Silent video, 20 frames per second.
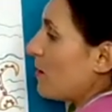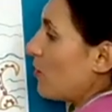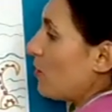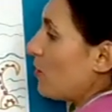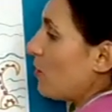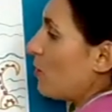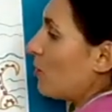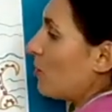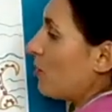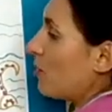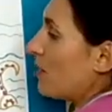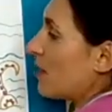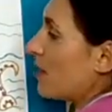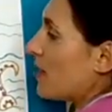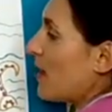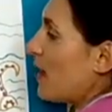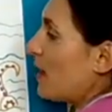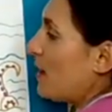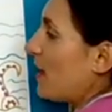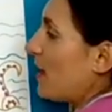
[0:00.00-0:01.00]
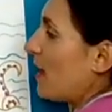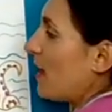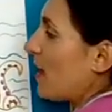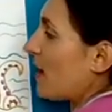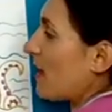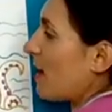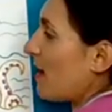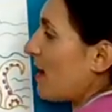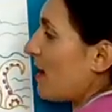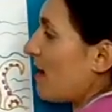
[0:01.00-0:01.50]
All the color
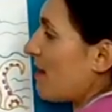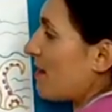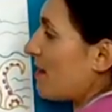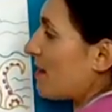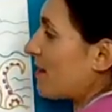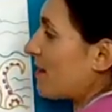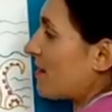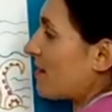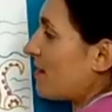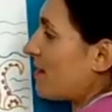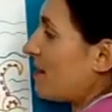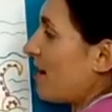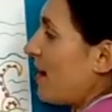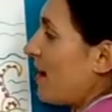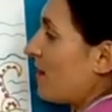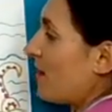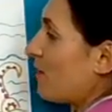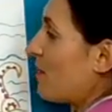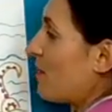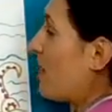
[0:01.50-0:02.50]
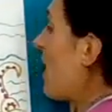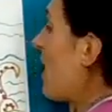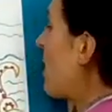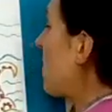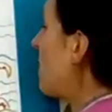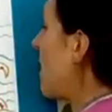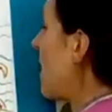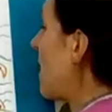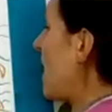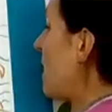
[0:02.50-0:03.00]
is done with our
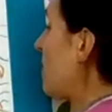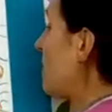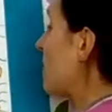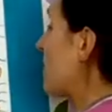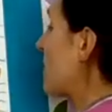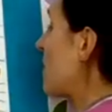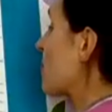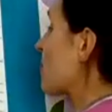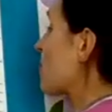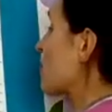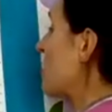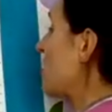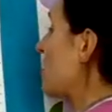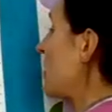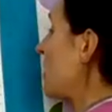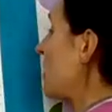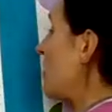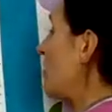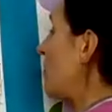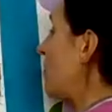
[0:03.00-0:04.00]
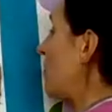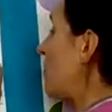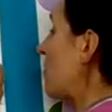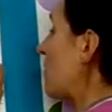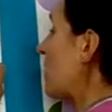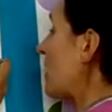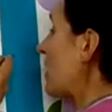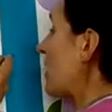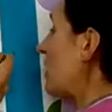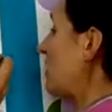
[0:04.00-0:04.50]
paintbrush and our
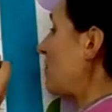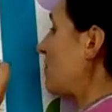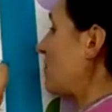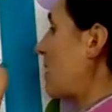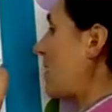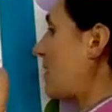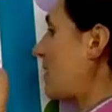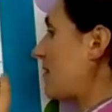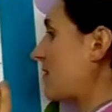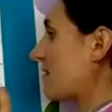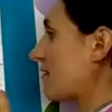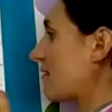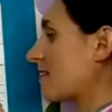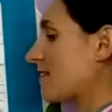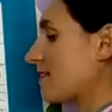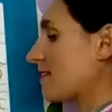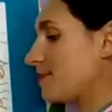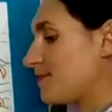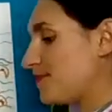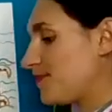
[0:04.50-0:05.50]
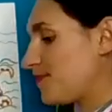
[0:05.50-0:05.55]
watercolor paints.